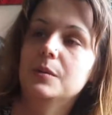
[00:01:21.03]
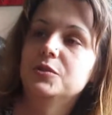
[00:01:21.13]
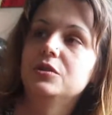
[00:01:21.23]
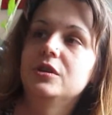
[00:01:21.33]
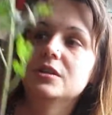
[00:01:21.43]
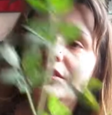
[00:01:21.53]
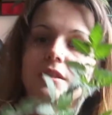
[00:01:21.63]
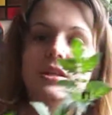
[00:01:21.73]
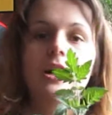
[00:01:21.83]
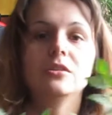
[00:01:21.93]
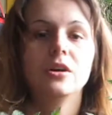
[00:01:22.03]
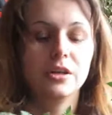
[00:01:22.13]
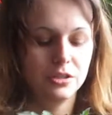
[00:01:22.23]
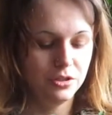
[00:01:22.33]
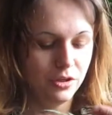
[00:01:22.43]
So you can see how long
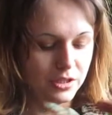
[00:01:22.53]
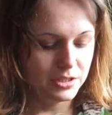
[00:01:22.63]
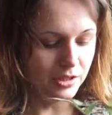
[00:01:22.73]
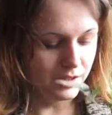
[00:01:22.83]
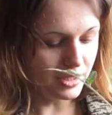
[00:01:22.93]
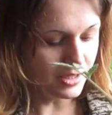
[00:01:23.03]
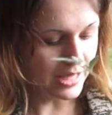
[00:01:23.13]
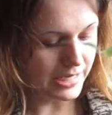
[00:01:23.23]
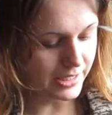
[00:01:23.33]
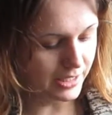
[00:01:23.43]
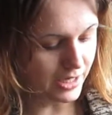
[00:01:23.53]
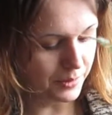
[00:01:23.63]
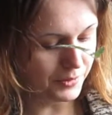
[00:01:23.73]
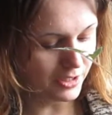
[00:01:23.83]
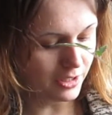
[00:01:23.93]
it took. It's a little leggy.
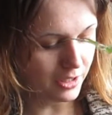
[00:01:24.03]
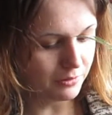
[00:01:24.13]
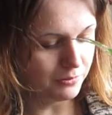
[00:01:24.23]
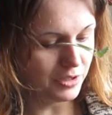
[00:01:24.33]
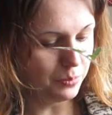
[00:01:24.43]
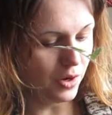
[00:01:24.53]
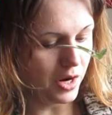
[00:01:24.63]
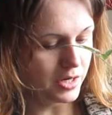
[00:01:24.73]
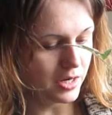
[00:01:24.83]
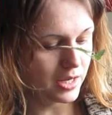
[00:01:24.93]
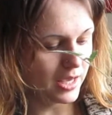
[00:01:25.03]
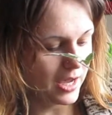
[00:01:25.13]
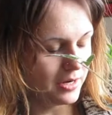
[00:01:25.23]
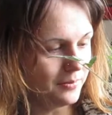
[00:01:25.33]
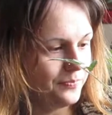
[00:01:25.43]
I'm going to repot it
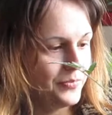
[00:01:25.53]
again.